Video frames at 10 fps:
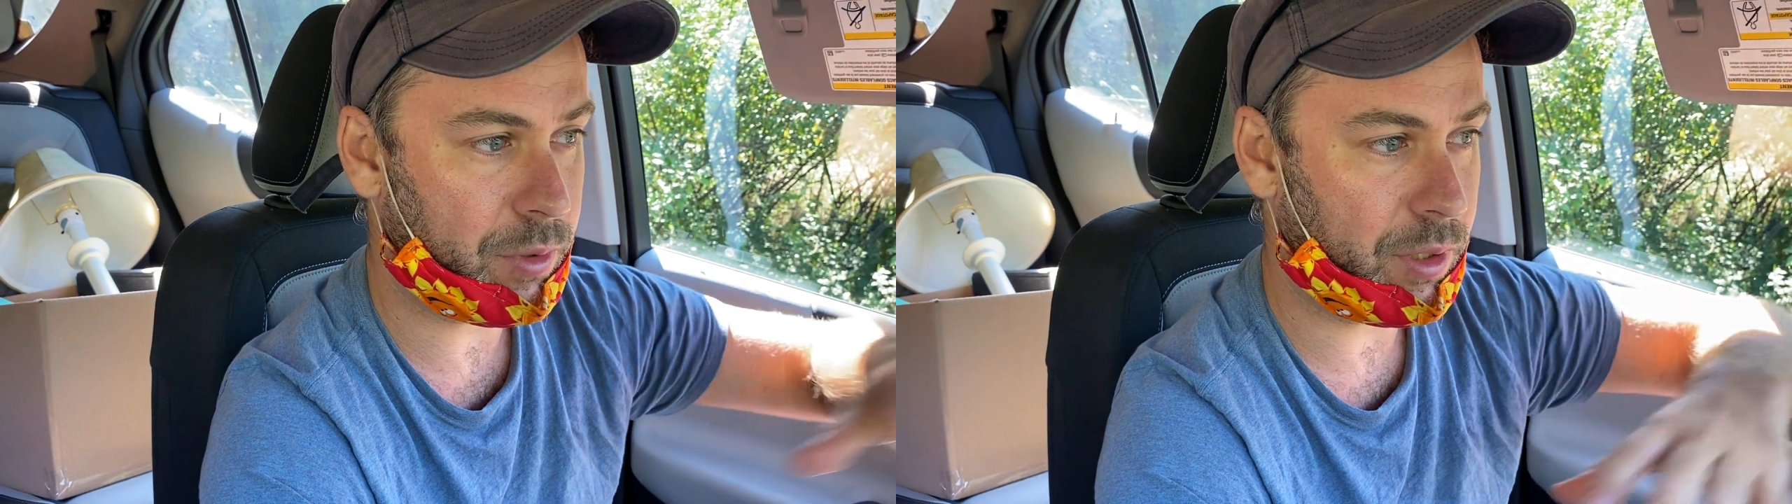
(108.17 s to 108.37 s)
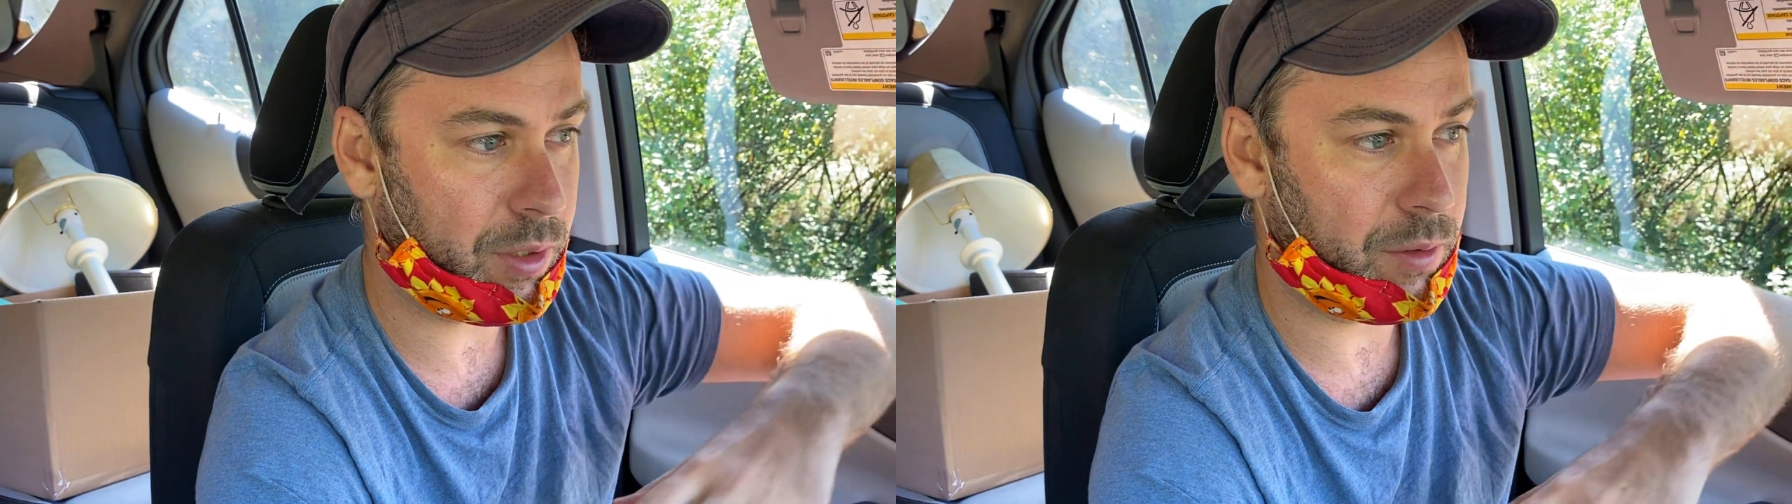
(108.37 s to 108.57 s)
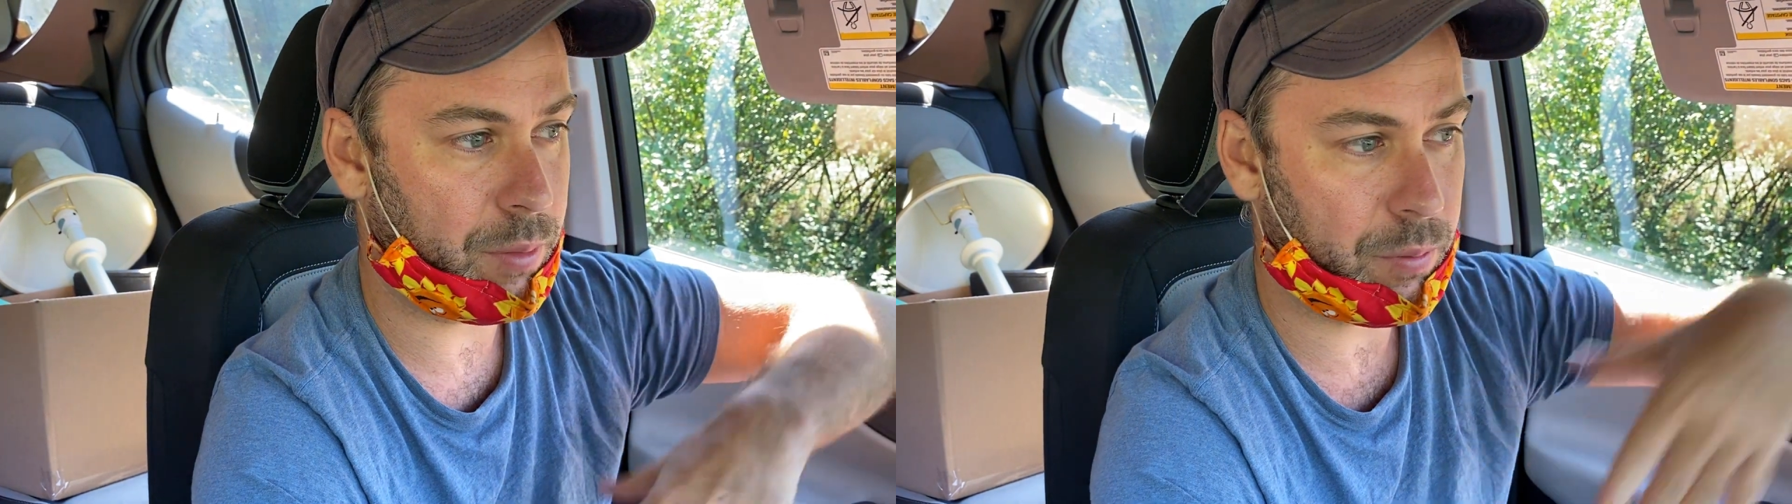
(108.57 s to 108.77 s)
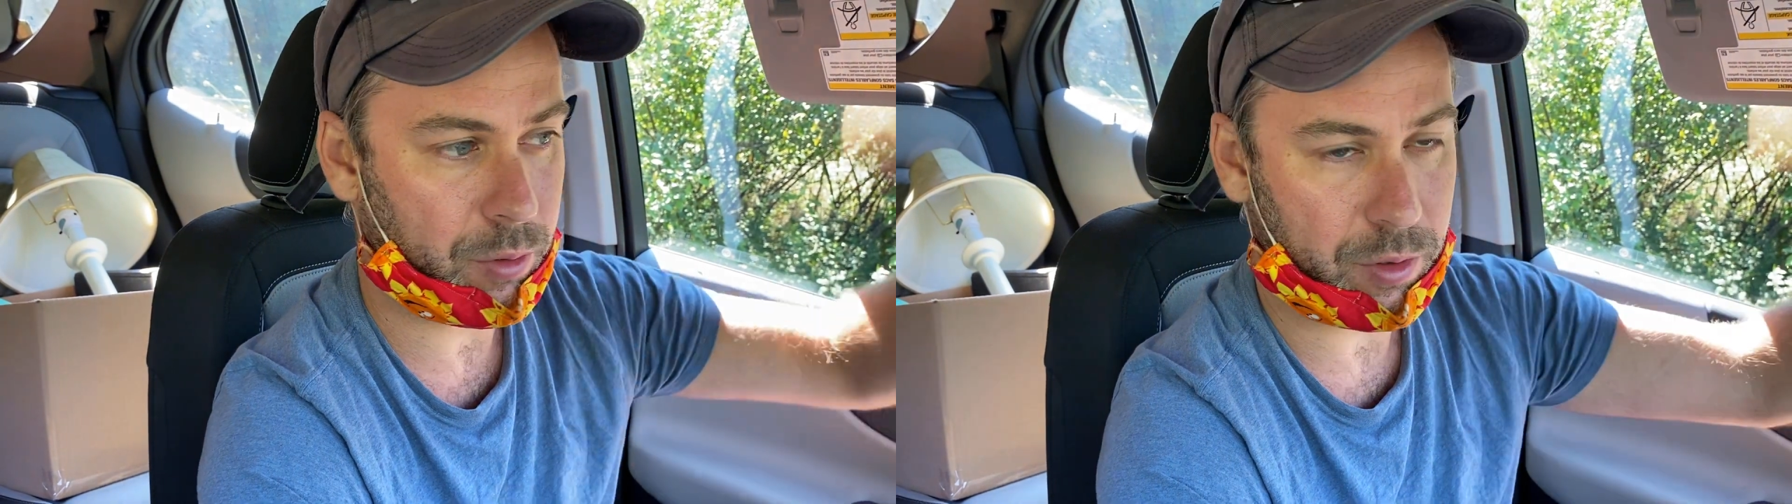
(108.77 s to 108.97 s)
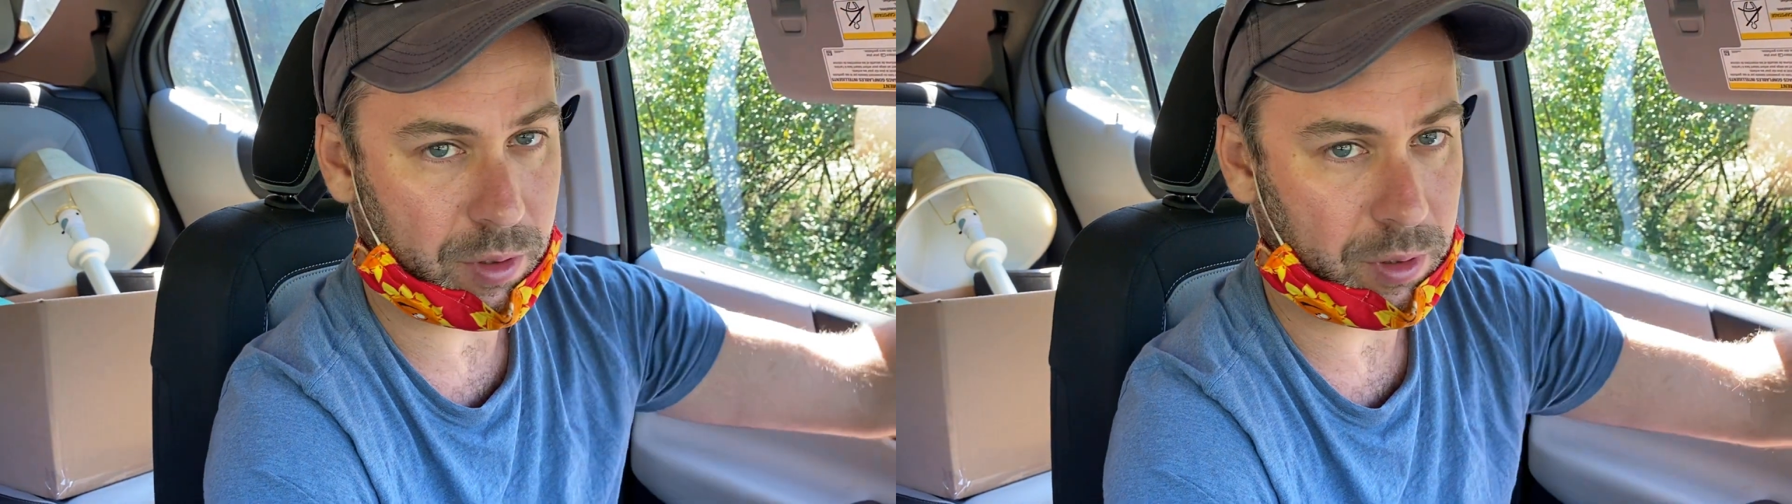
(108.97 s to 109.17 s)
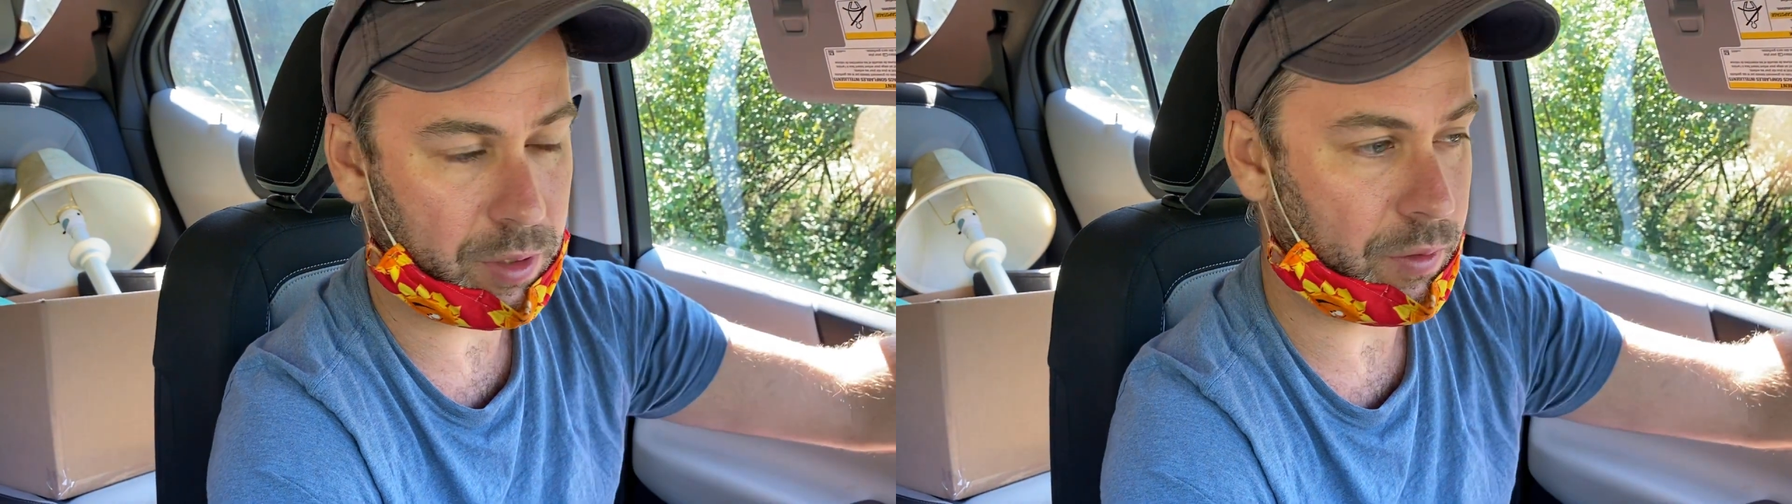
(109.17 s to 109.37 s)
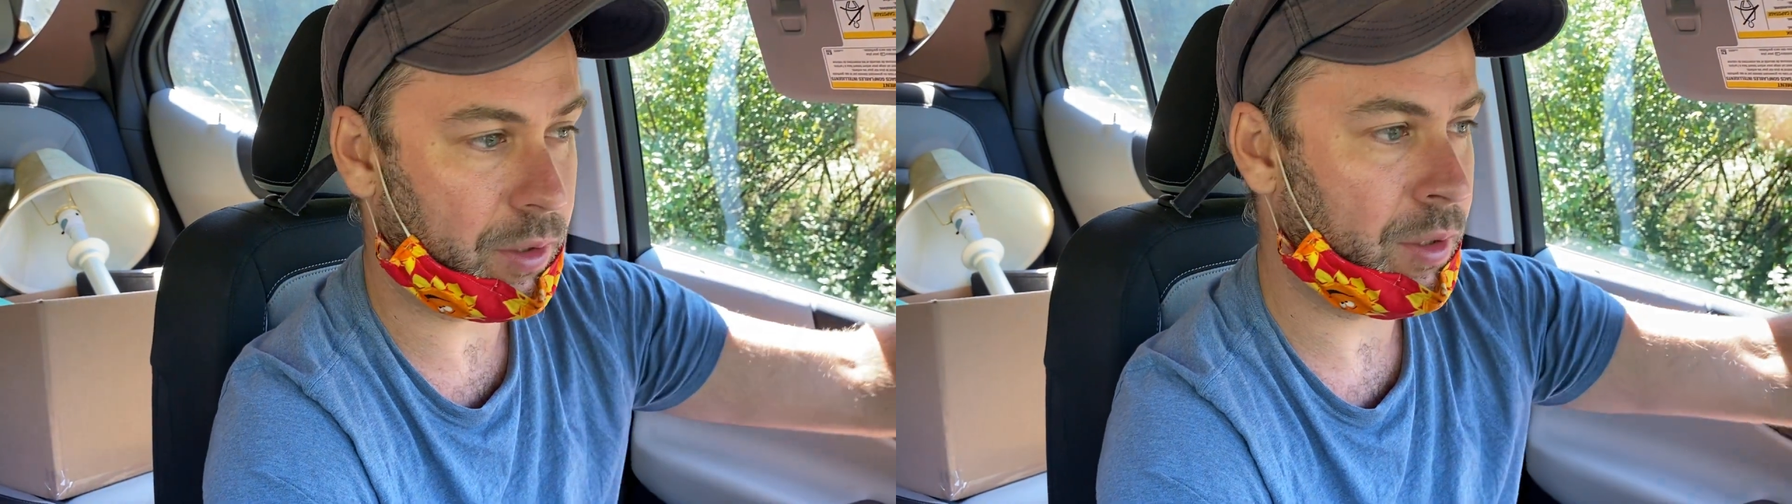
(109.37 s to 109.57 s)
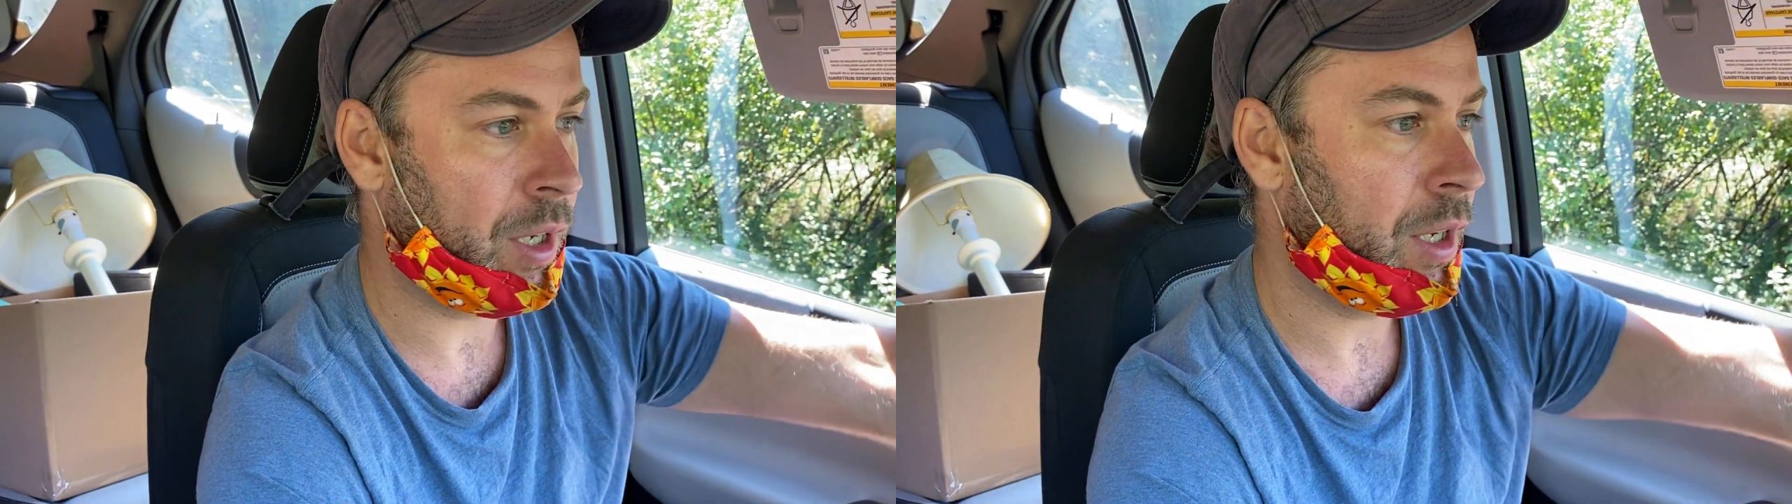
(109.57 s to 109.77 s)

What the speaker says: because people are just leaving